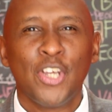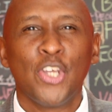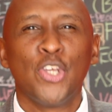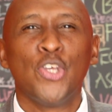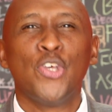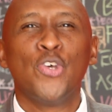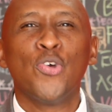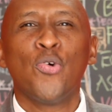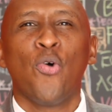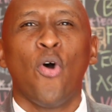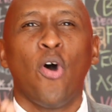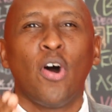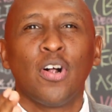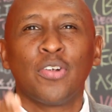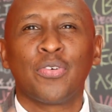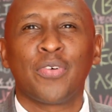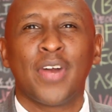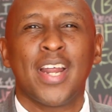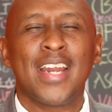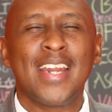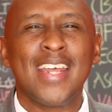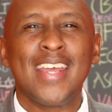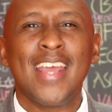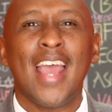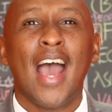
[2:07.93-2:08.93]
You
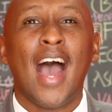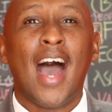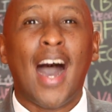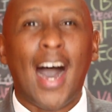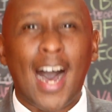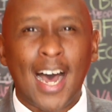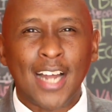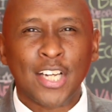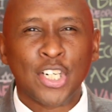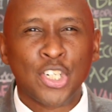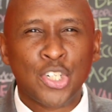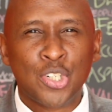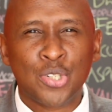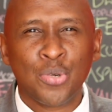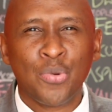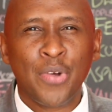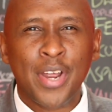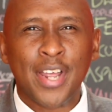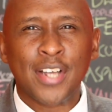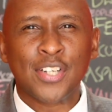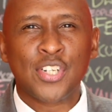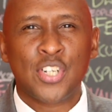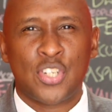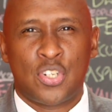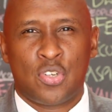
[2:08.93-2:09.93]
already are
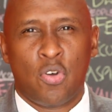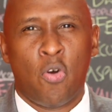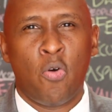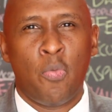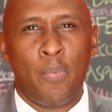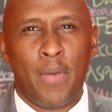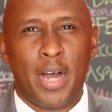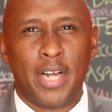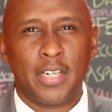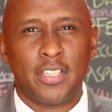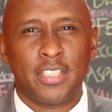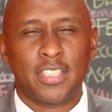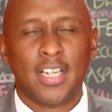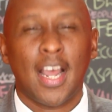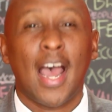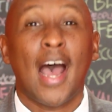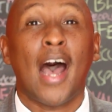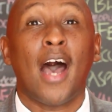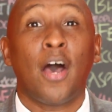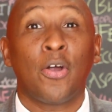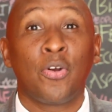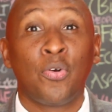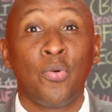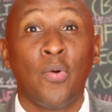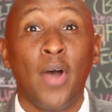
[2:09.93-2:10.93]
doing so much.
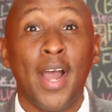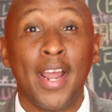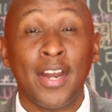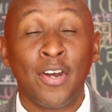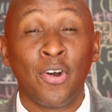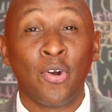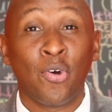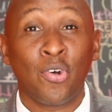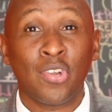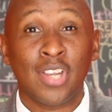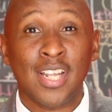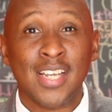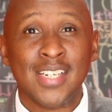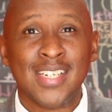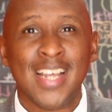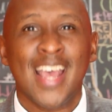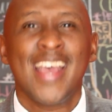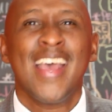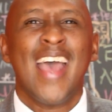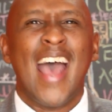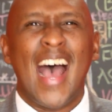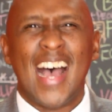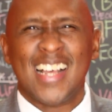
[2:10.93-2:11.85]
How do I know this?